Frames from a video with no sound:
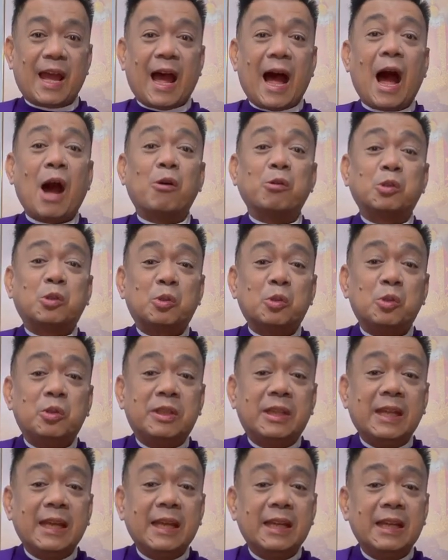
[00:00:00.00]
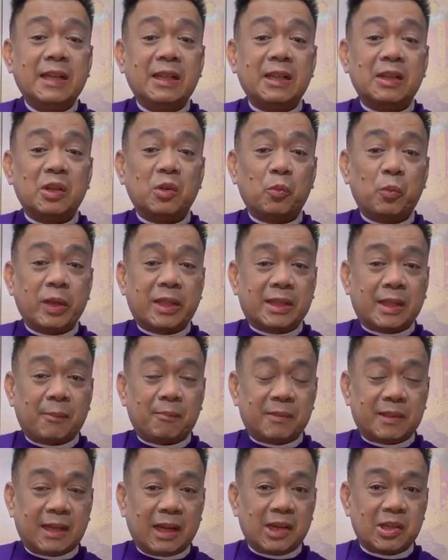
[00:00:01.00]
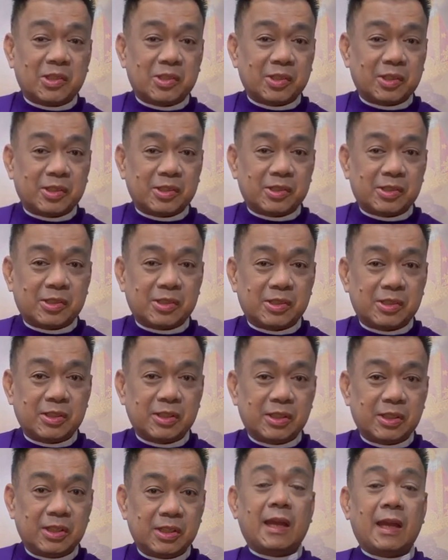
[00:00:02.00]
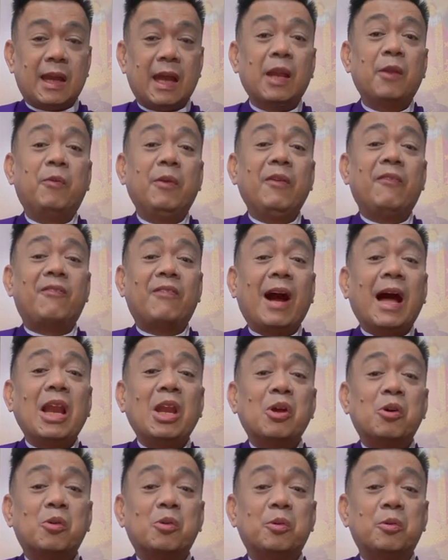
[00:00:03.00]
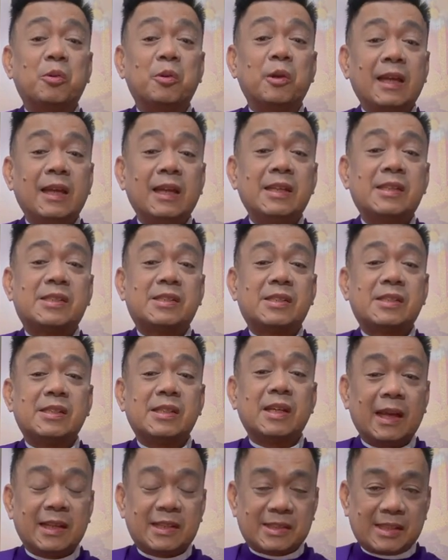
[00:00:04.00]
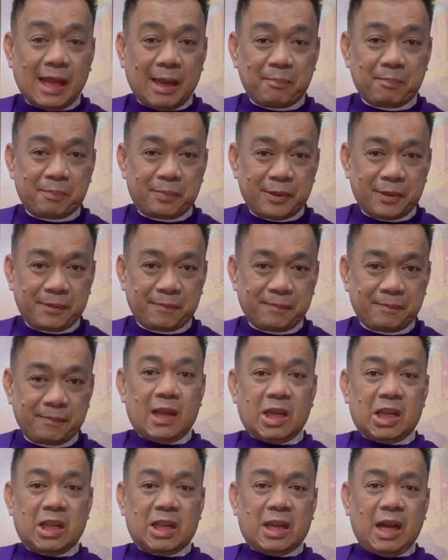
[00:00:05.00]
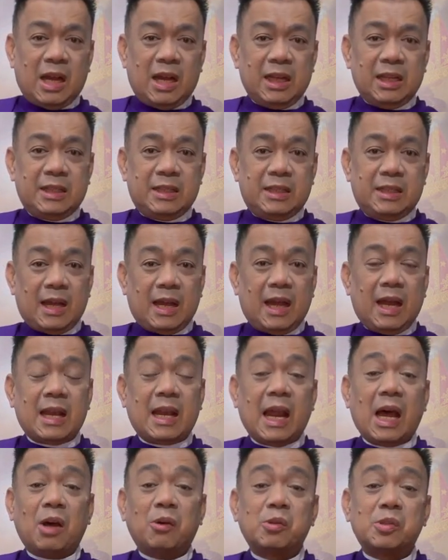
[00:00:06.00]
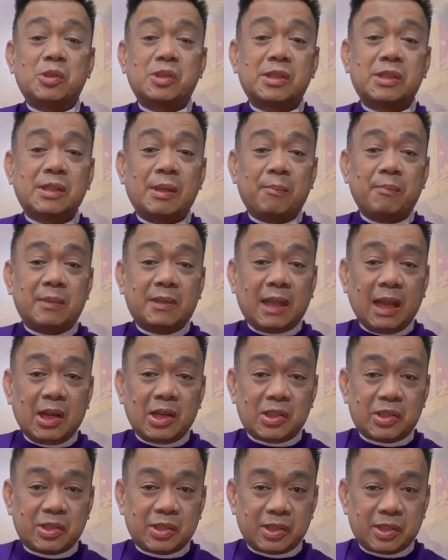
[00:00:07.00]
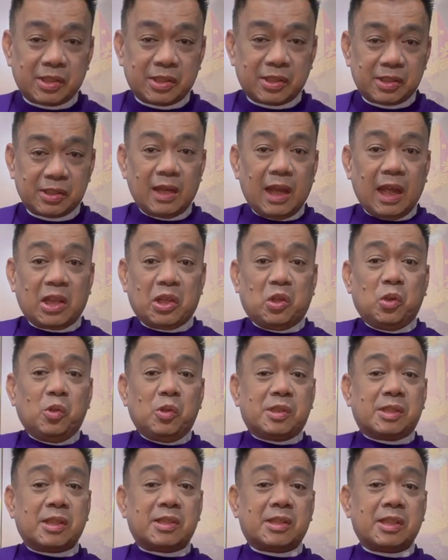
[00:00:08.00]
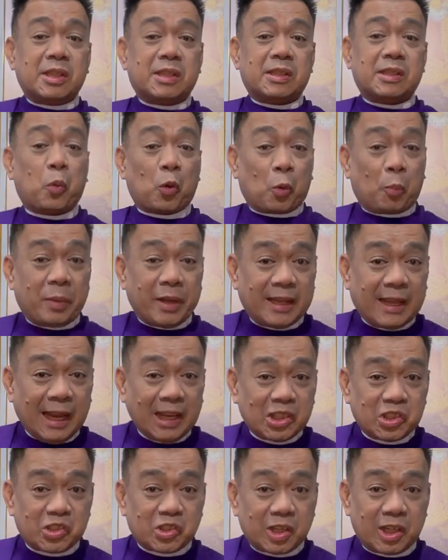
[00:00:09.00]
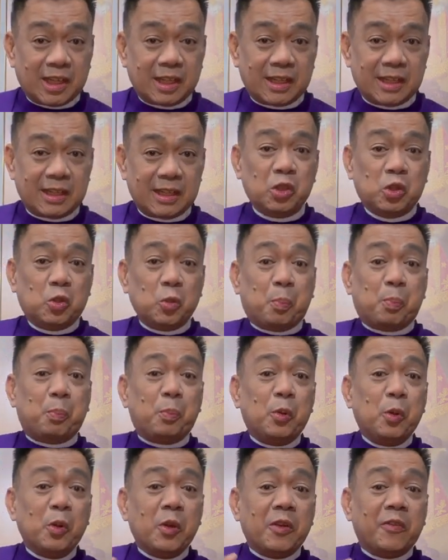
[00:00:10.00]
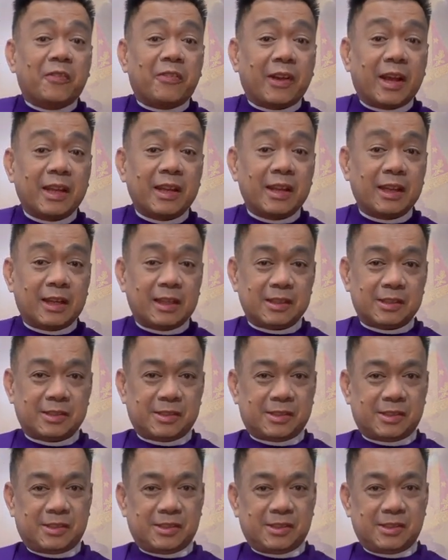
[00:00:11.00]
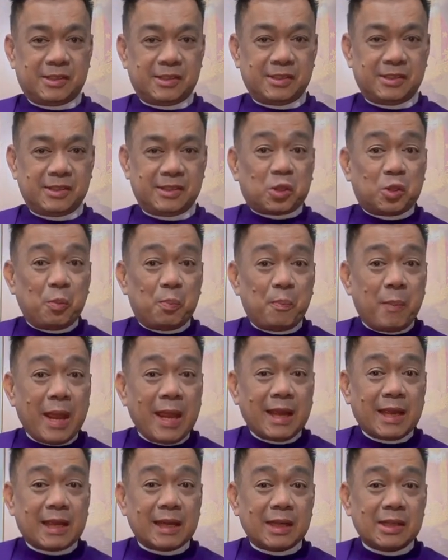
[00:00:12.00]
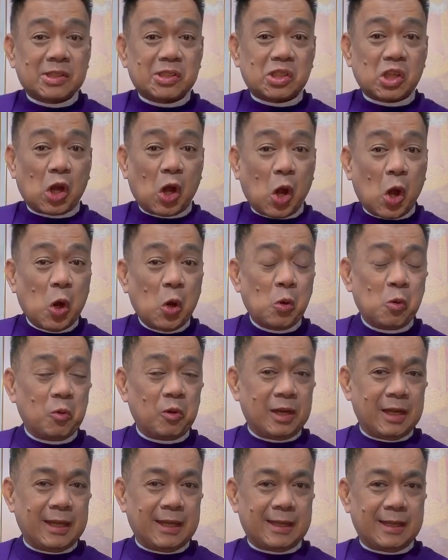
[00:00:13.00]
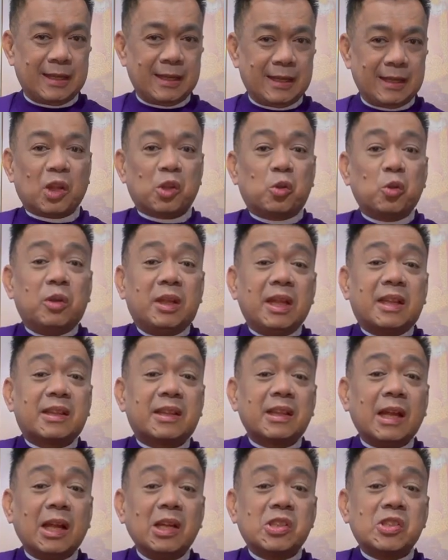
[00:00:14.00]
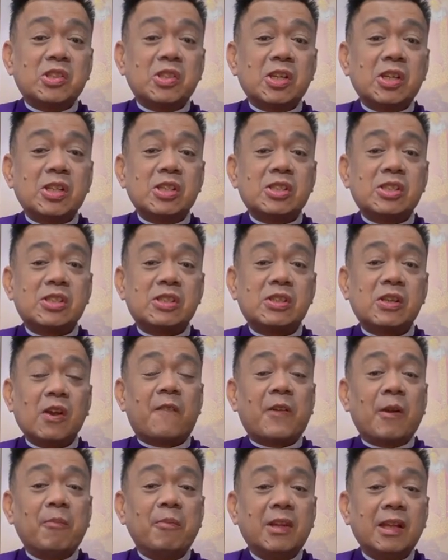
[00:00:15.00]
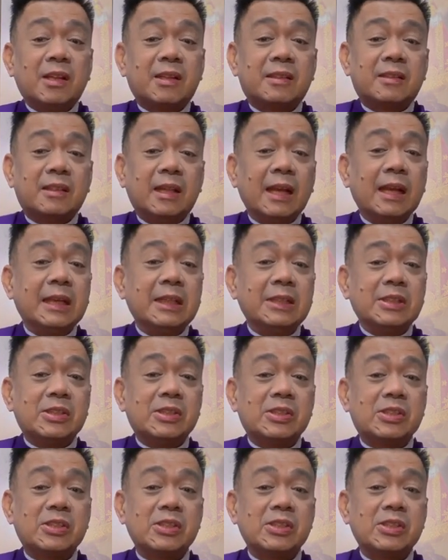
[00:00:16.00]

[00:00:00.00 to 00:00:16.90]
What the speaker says: how to deal with temptations, and we follow His example. God allows temptation and uses it providentially to purify us, to make us holy, to detach us from the things